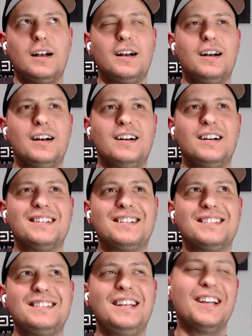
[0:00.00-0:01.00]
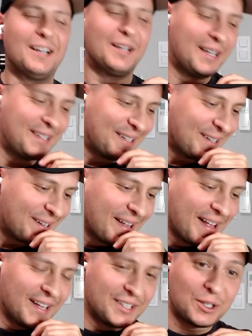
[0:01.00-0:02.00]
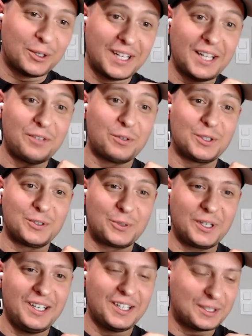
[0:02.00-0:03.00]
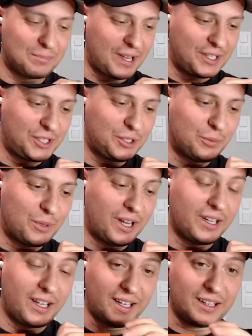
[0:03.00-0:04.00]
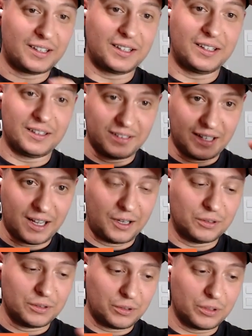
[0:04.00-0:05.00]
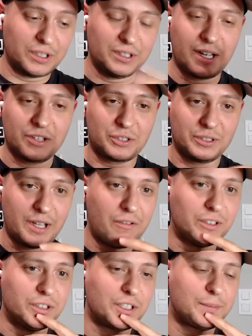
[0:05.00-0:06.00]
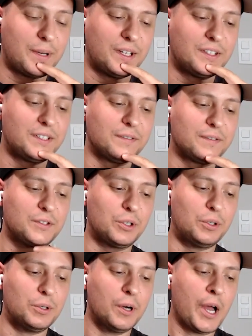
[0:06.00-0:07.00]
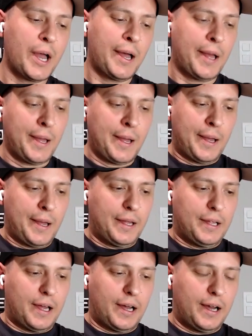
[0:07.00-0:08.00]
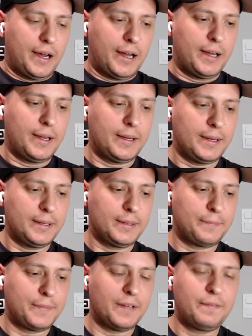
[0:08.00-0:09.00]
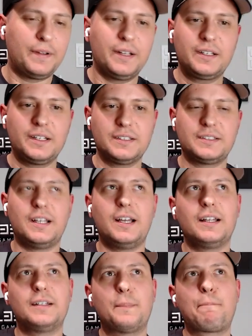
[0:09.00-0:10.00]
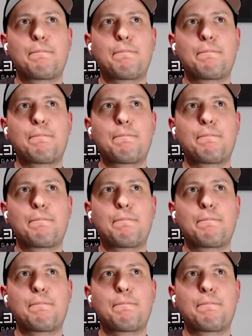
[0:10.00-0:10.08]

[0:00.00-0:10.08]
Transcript: Yeah. So that was really expensive one, and now on the another level expensive. So the thing is that